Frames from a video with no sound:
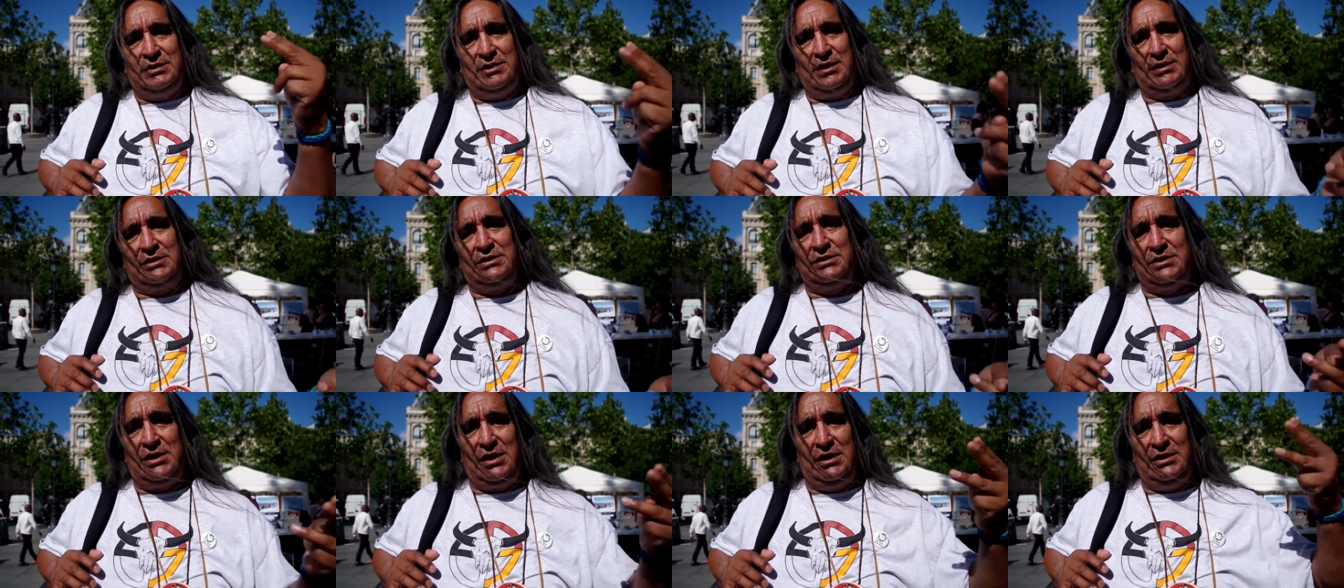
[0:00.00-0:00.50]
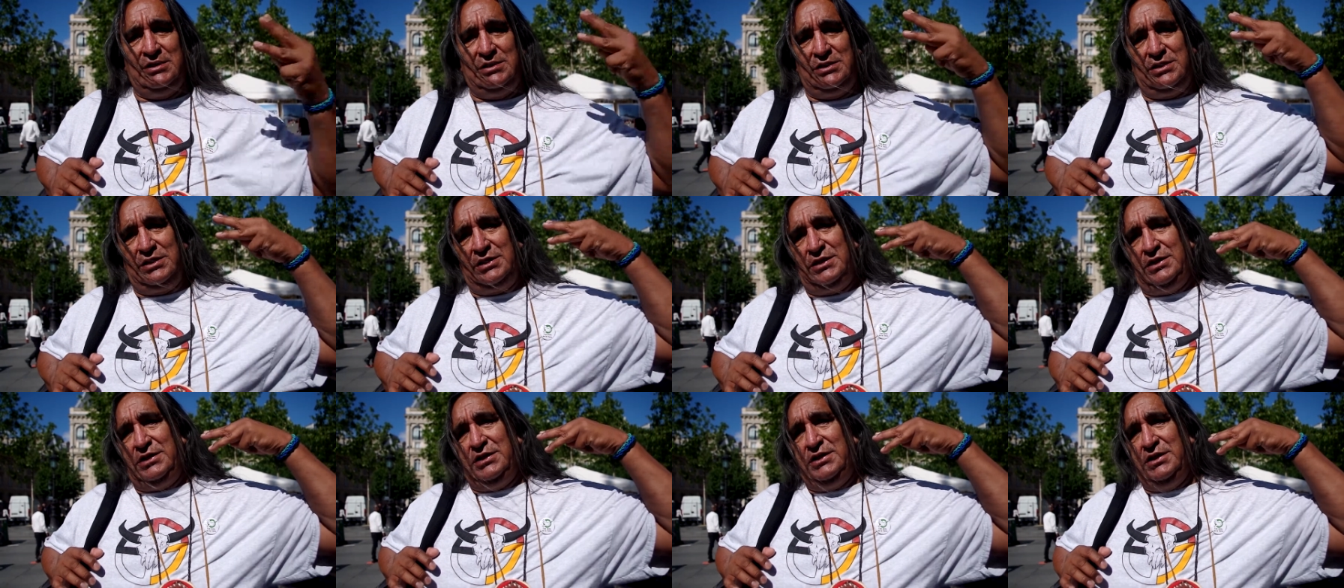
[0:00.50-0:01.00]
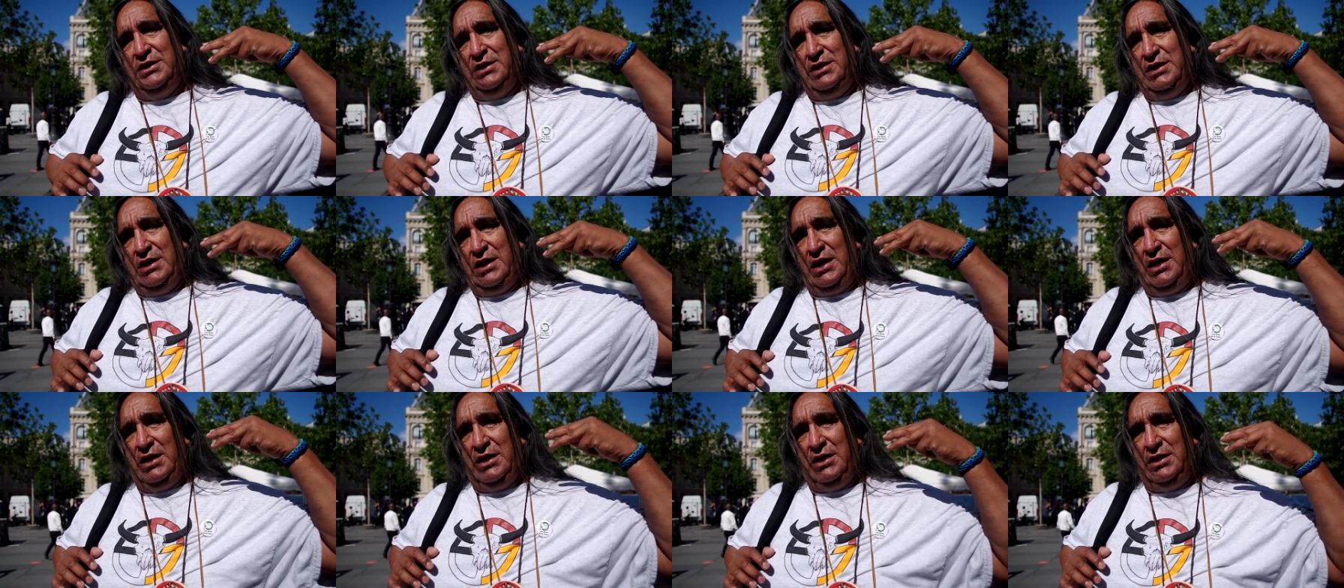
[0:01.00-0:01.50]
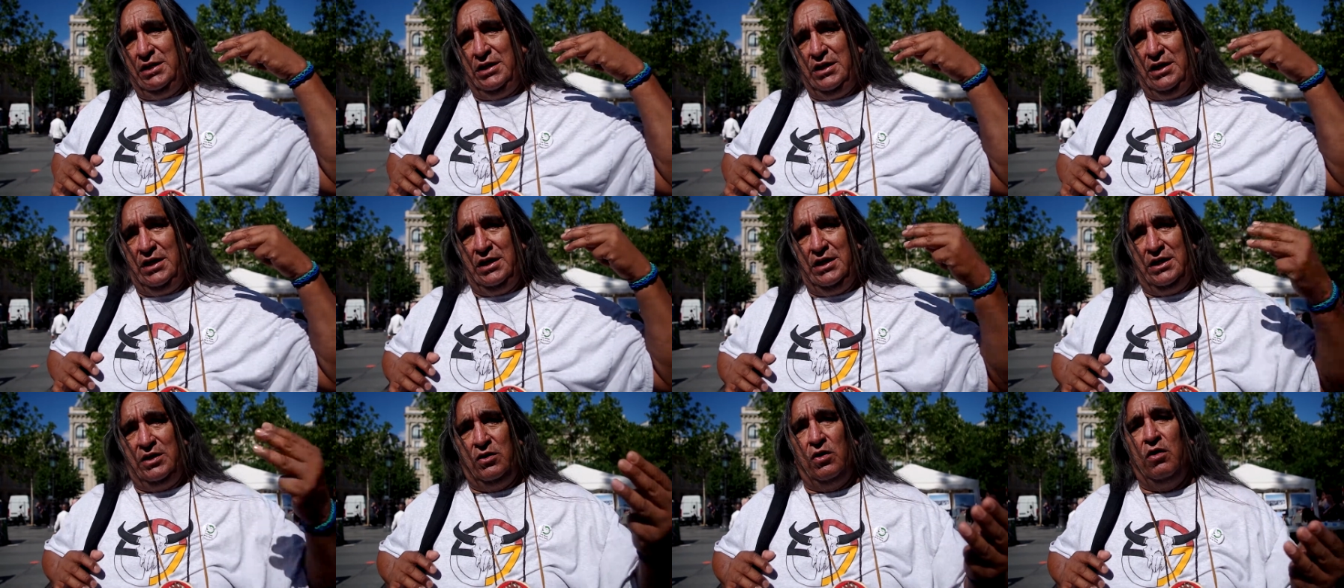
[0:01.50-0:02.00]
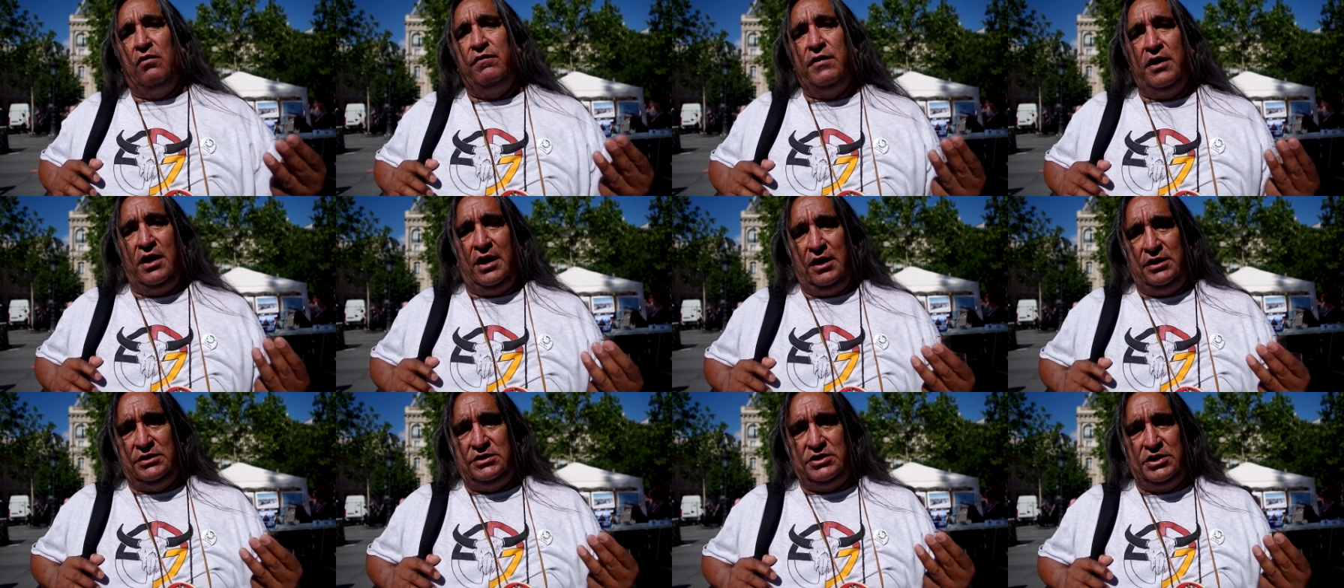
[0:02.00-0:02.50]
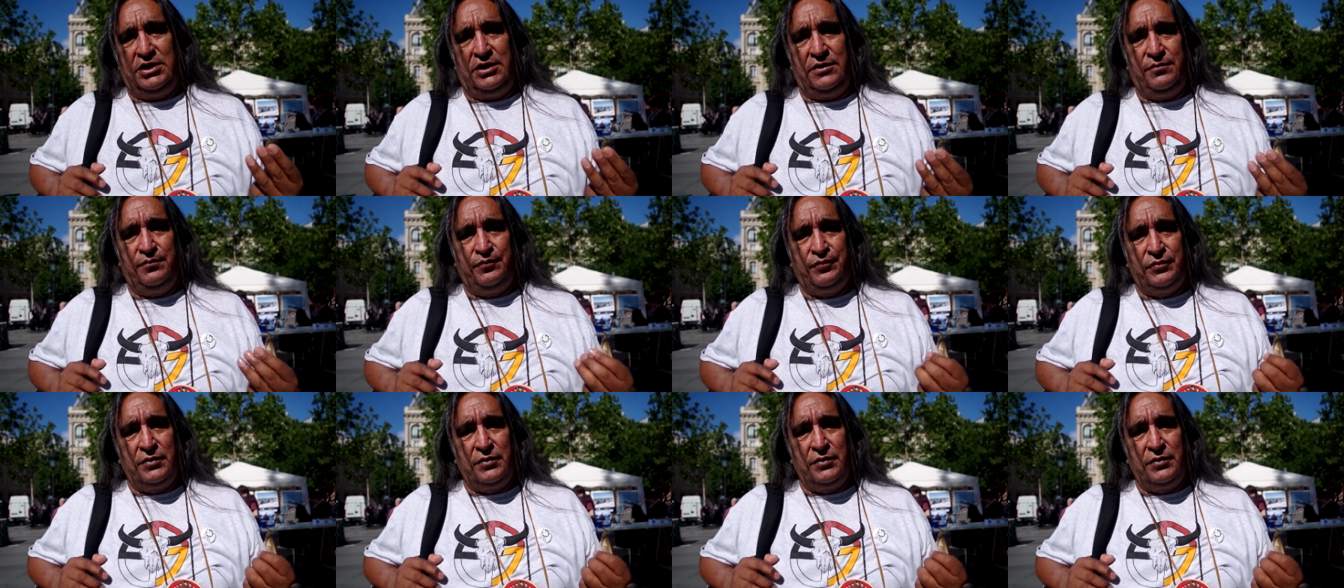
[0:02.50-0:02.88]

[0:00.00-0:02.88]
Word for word: Texas LNG, and the uh, Nova LNG.